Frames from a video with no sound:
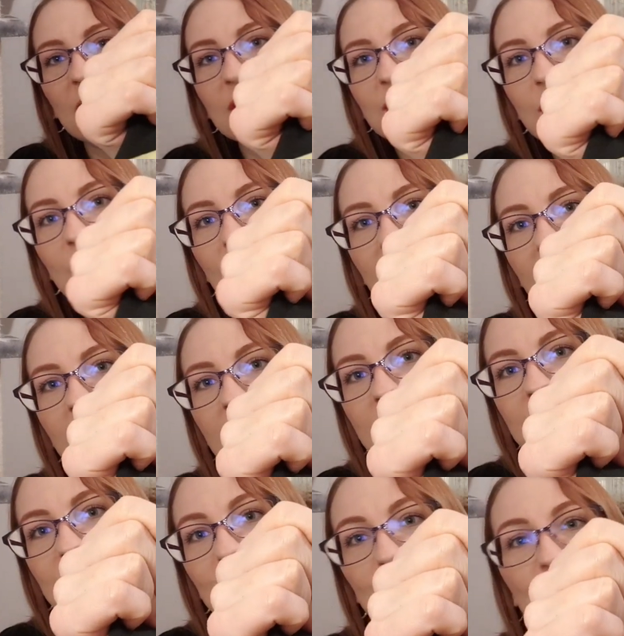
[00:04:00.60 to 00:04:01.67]
that I've got it,
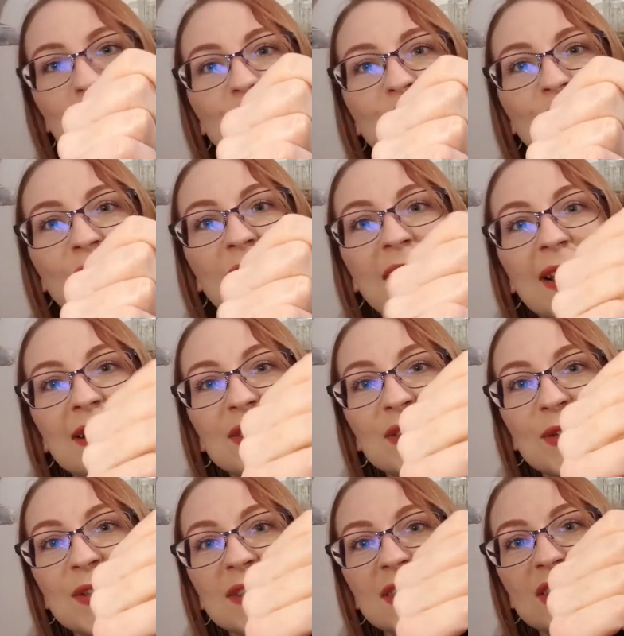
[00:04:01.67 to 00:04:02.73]
you really, as
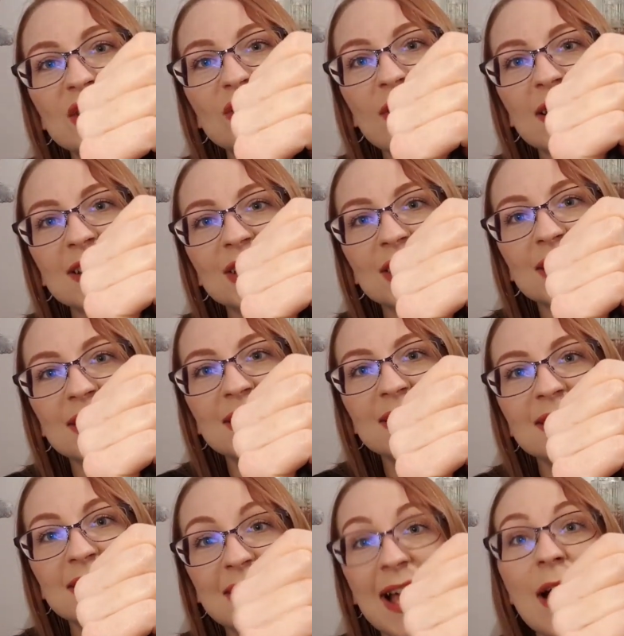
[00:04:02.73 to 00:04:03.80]
soon as it
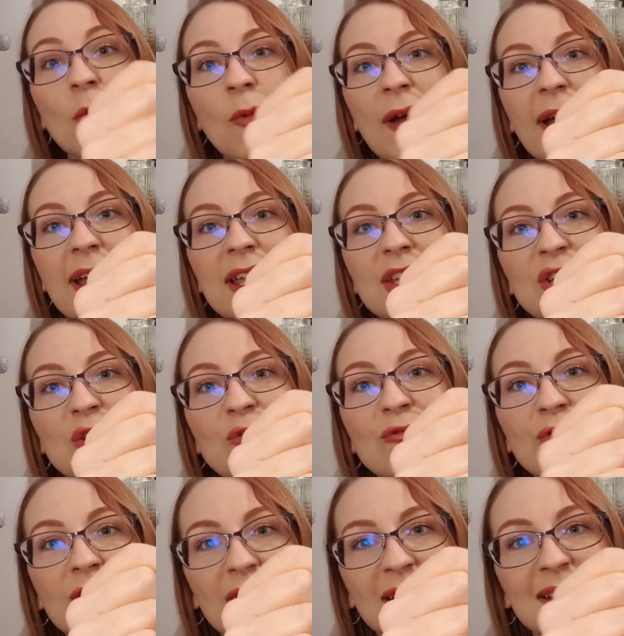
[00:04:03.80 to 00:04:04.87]
stretches that way, you
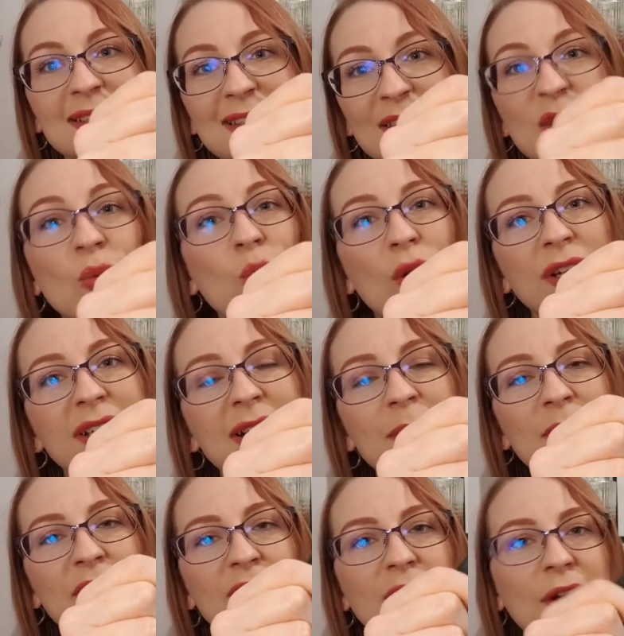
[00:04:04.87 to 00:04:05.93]
really see the white
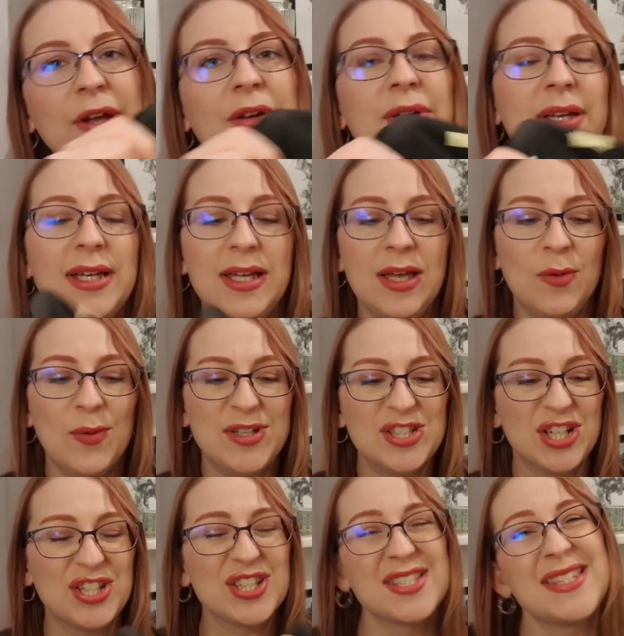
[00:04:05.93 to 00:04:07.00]
come through, which
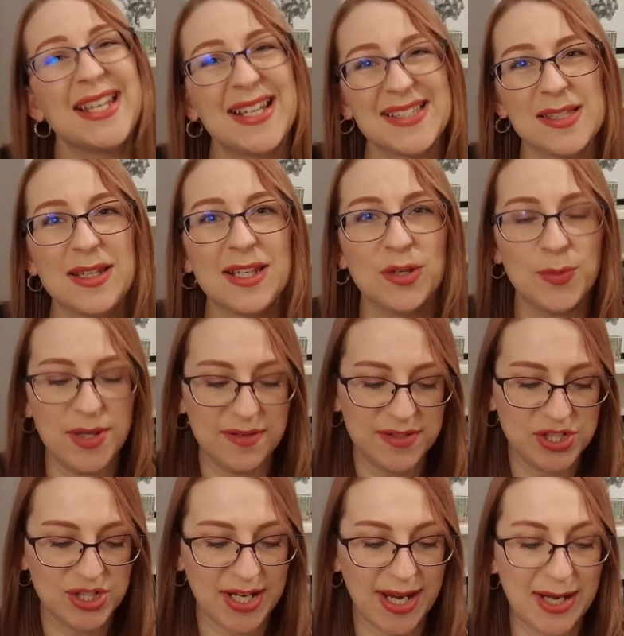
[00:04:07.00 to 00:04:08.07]
I just think is a little bit of a
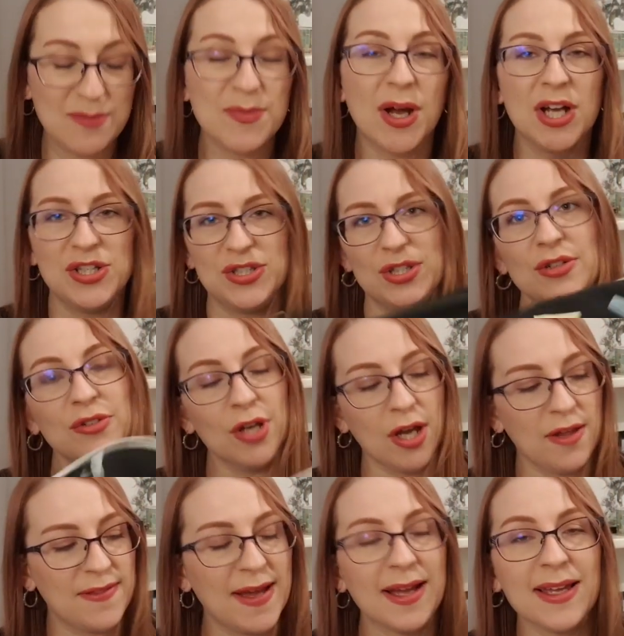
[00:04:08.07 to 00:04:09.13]
shame, but I do
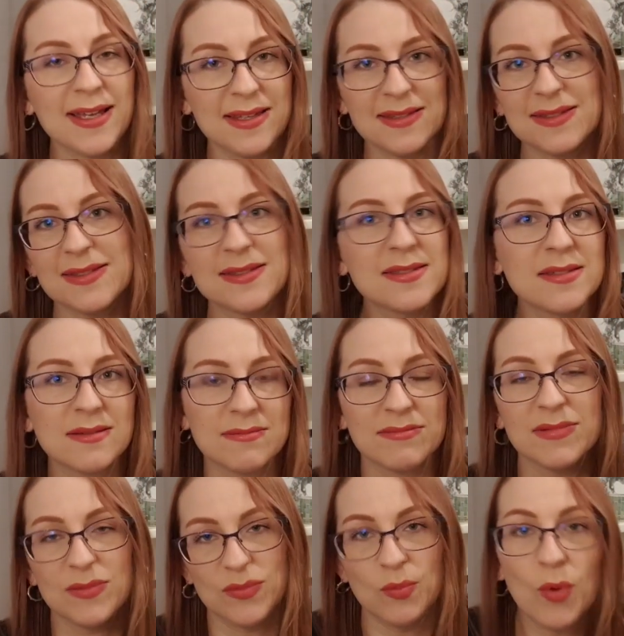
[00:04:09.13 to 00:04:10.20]
know that is
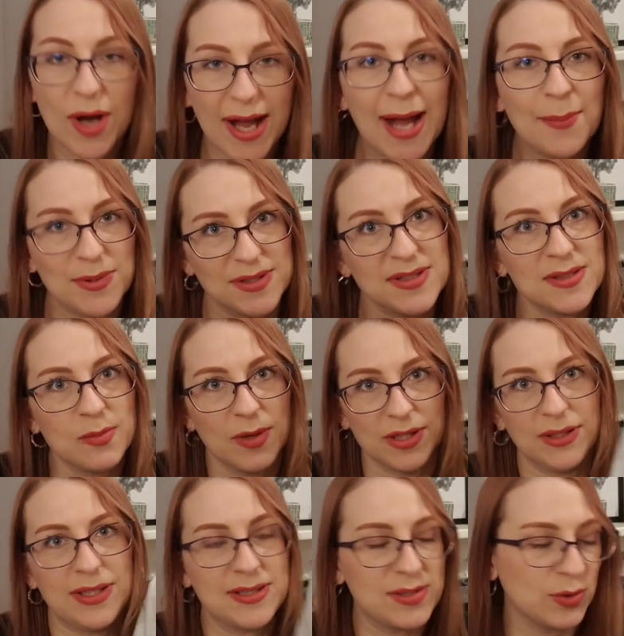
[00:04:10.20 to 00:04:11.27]
what happens
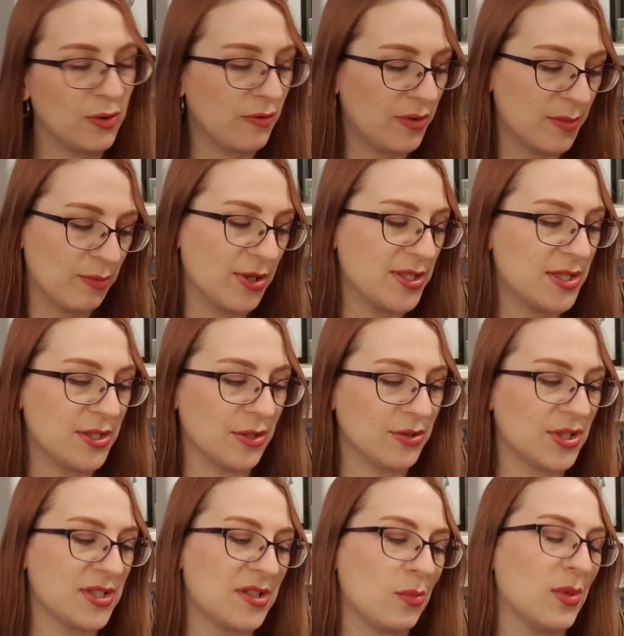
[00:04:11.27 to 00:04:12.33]
when it's sort of printed on
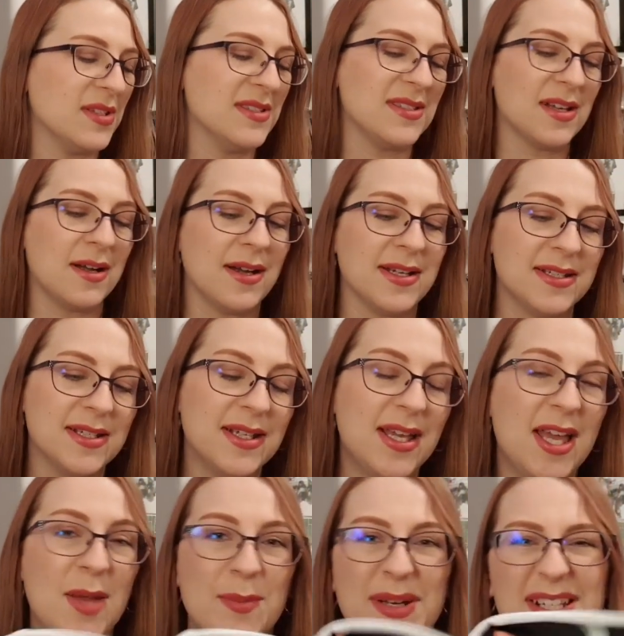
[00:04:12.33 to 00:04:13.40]
just the one side.
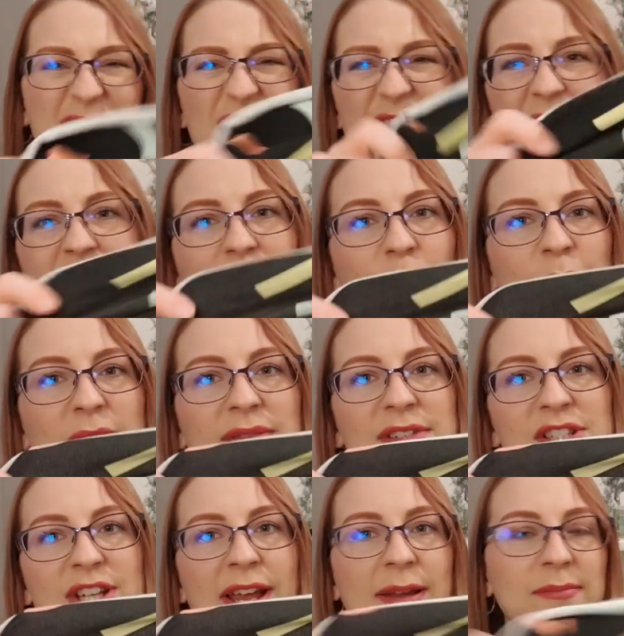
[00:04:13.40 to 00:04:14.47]
But it's just a little bit of a
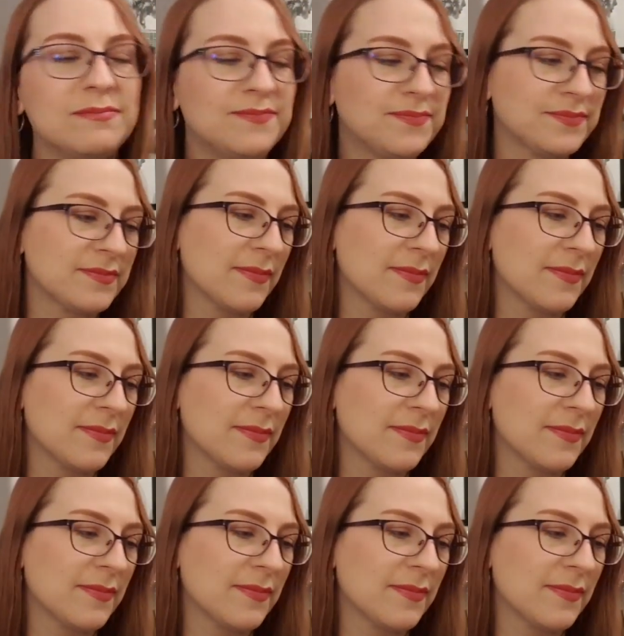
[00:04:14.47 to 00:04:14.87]
shame